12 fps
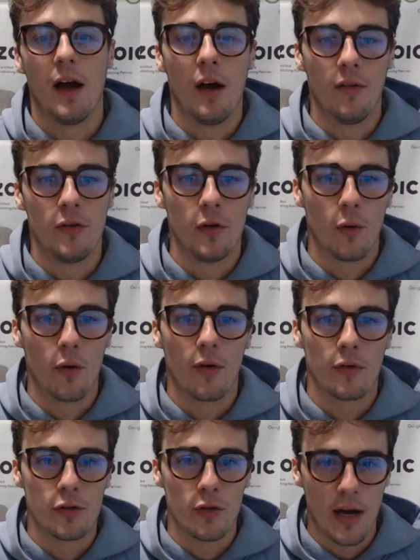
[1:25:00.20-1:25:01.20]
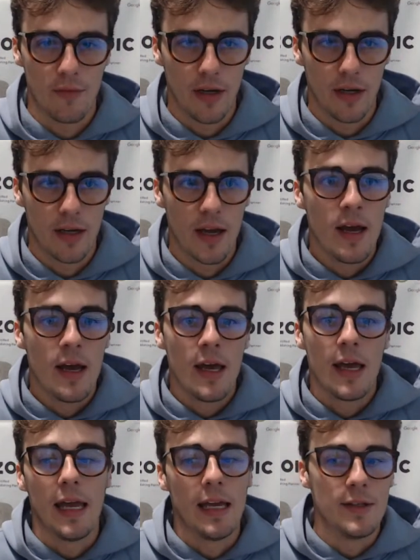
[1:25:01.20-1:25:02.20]
of your traffic
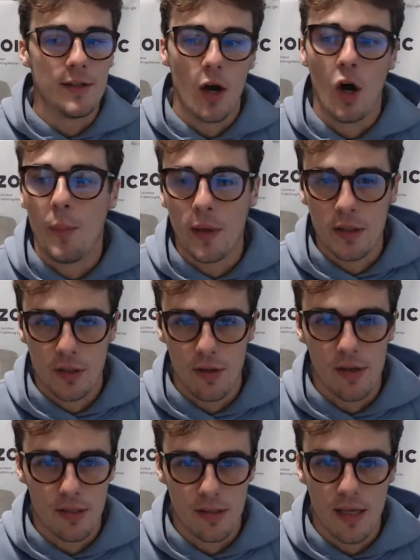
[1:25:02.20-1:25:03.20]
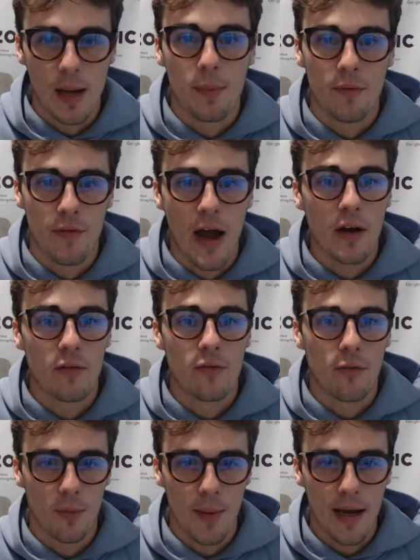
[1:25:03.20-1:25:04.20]
is open to this type of ad
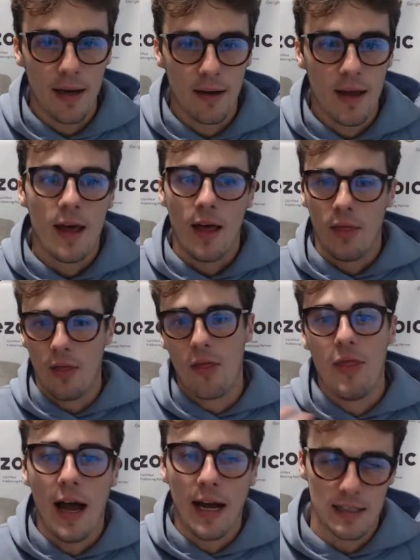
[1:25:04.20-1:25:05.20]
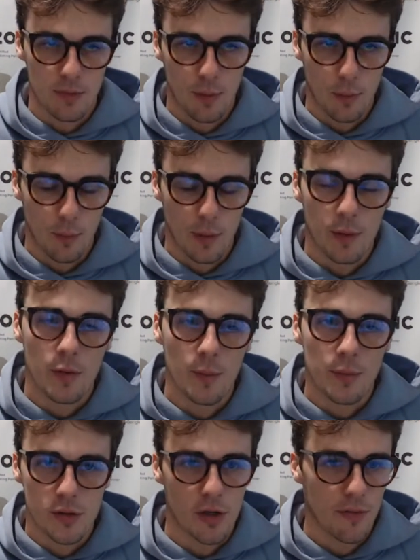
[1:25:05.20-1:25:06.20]
format, then that's when we will
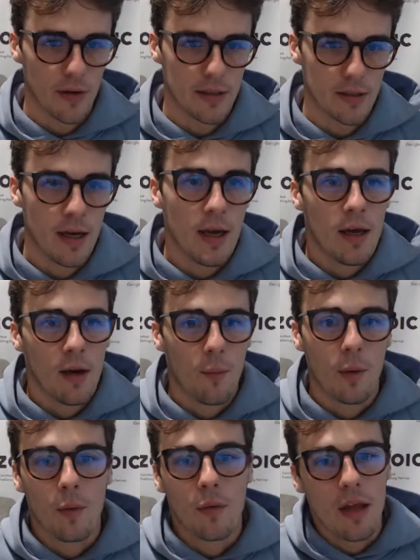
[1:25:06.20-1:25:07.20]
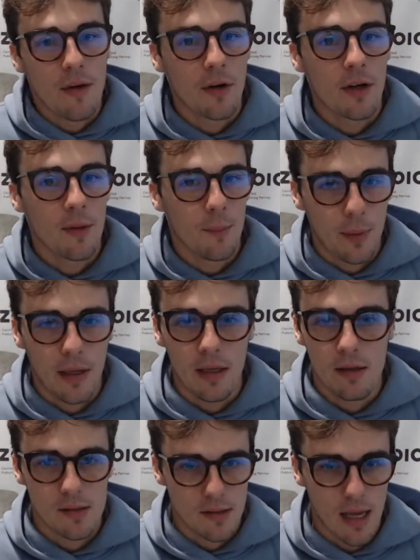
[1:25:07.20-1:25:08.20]
serve it. We will never compete
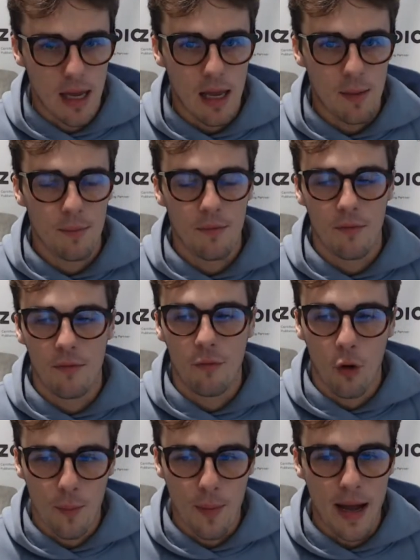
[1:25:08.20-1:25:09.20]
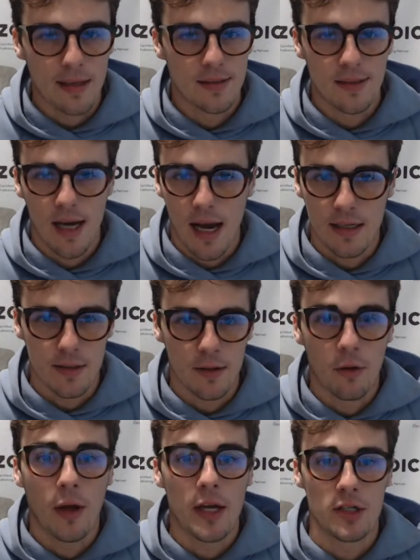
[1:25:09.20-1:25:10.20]
the same format, size, and
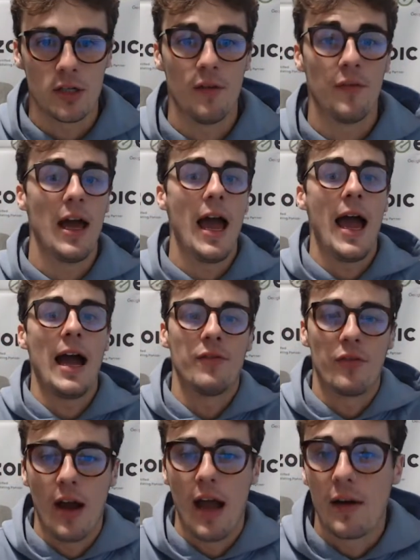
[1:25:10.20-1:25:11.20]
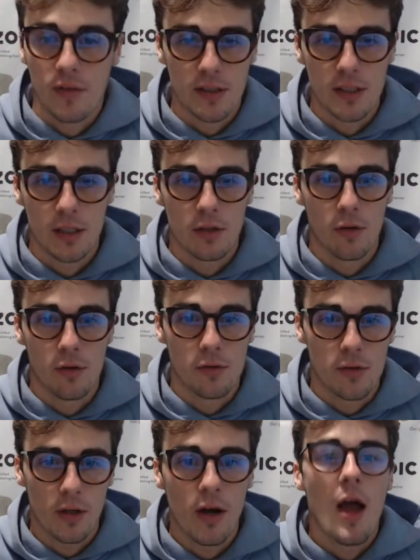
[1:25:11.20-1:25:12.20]
location of an ad for every single
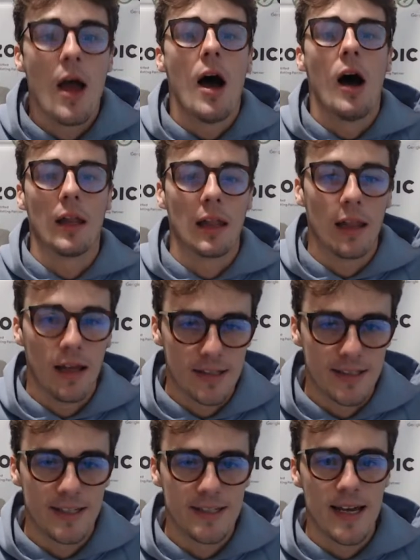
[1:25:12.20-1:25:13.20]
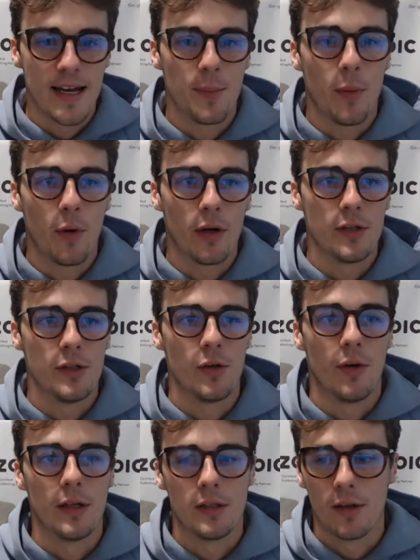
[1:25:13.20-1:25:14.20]
user unless the data pointed to
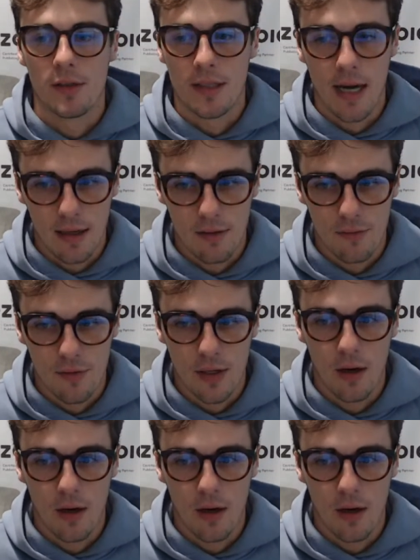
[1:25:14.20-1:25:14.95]
it. So it's kind of,